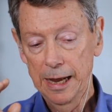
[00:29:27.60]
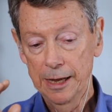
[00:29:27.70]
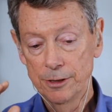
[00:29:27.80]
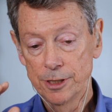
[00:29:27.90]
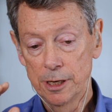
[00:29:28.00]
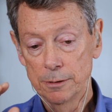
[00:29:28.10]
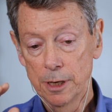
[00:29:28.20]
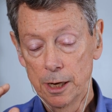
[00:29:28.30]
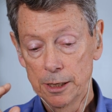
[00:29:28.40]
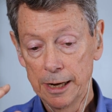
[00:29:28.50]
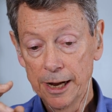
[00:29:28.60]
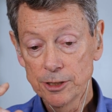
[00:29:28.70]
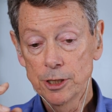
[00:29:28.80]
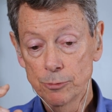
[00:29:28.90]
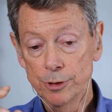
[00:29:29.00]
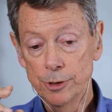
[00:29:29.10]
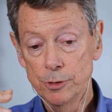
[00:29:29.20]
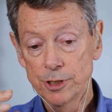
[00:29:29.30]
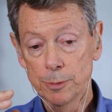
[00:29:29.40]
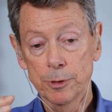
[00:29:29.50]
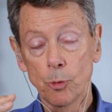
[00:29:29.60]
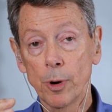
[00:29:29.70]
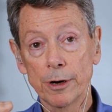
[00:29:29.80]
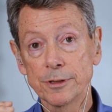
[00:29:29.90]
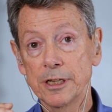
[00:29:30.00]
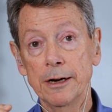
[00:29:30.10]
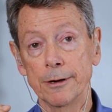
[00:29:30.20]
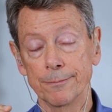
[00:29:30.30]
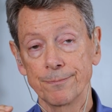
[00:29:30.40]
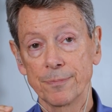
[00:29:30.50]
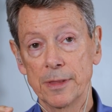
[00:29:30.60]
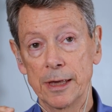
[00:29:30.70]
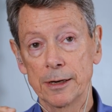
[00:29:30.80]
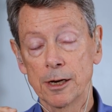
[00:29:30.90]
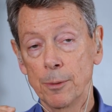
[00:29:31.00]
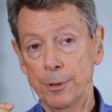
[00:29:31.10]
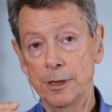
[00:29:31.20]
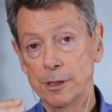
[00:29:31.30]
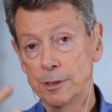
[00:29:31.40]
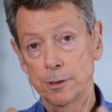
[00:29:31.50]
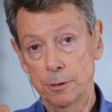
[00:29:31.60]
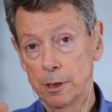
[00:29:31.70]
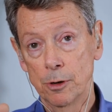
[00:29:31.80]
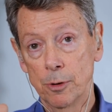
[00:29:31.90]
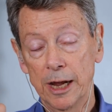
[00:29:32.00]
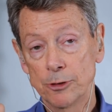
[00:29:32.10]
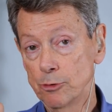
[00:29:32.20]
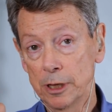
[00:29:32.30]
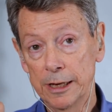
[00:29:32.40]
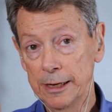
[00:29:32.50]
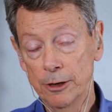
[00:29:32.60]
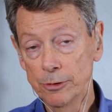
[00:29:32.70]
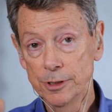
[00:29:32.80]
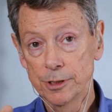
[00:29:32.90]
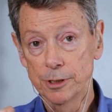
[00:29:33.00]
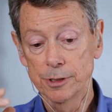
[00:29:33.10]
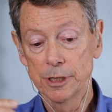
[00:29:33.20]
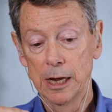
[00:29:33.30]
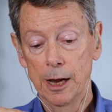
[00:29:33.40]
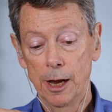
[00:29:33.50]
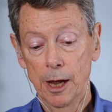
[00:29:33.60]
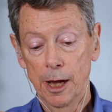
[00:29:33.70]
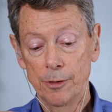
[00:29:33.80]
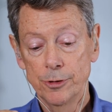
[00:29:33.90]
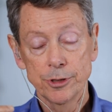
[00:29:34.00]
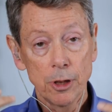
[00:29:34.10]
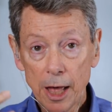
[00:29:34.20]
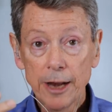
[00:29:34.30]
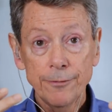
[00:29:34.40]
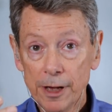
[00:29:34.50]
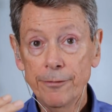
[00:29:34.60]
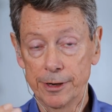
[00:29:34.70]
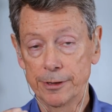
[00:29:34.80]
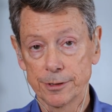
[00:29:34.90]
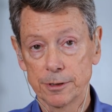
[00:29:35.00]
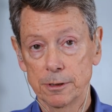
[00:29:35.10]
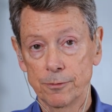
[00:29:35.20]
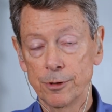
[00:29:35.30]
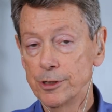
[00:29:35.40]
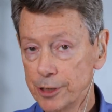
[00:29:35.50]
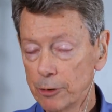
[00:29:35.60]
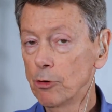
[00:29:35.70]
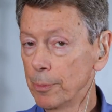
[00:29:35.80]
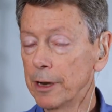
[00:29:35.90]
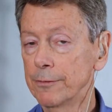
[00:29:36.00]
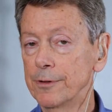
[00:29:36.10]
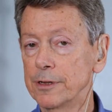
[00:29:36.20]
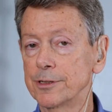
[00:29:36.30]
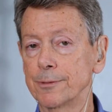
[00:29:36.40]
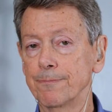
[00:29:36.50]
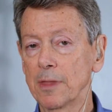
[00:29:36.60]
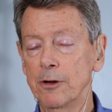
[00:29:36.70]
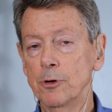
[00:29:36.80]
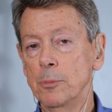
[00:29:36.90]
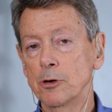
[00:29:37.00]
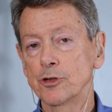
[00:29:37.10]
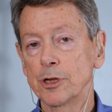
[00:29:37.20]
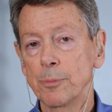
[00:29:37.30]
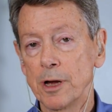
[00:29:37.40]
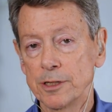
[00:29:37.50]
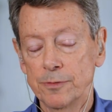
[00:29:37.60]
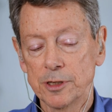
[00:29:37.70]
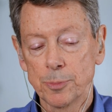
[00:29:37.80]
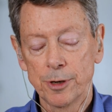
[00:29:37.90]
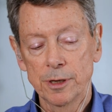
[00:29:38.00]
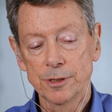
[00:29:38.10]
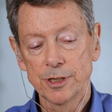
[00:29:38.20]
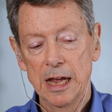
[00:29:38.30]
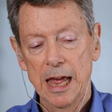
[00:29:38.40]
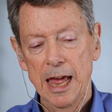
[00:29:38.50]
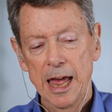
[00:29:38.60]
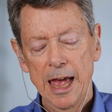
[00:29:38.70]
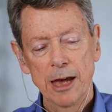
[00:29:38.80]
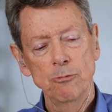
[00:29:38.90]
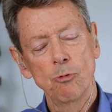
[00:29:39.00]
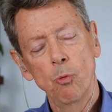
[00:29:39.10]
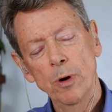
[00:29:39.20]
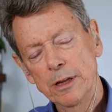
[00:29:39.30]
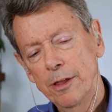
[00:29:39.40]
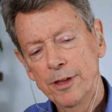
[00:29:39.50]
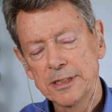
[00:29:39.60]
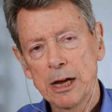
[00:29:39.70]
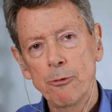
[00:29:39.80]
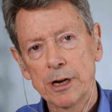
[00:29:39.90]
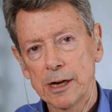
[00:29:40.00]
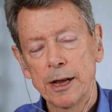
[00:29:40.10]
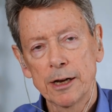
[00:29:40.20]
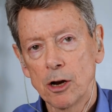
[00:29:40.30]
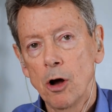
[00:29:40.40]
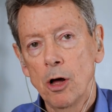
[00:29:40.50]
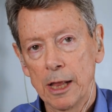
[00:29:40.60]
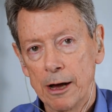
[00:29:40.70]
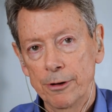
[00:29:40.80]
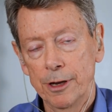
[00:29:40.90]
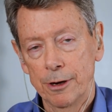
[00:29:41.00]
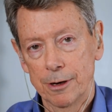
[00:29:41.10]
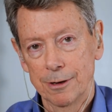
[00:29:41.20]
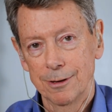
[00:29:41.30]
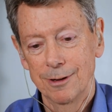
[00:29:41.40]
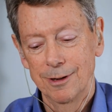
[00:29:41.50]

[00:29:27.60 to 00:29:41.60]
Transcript: and uh, can actually reduce some of the wear and tear that accompanies you know age-related illnesses. Uh, there's a lot of evidence for the general benefits of emotionally positive experience, and one of the things I want to kind of call out here